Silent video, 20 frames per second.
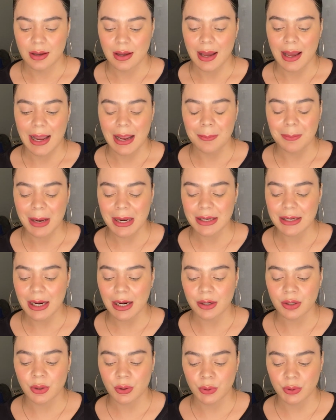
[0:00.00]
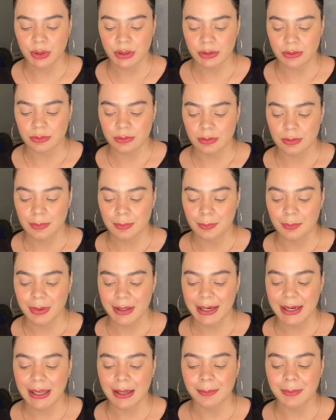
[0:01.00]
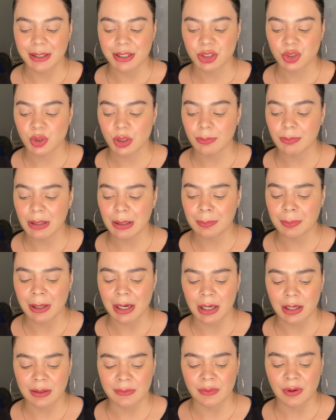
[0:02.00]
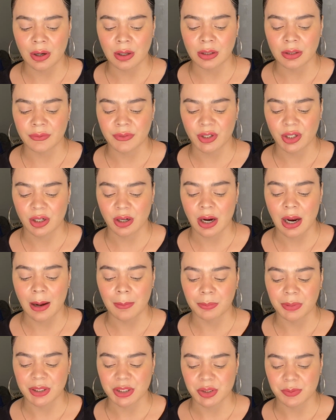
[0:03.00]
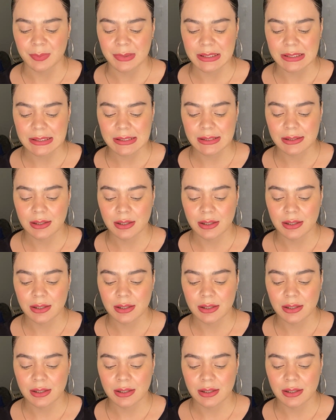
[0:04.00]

I may not know you, but I am extremely proud of all of your accomplishments.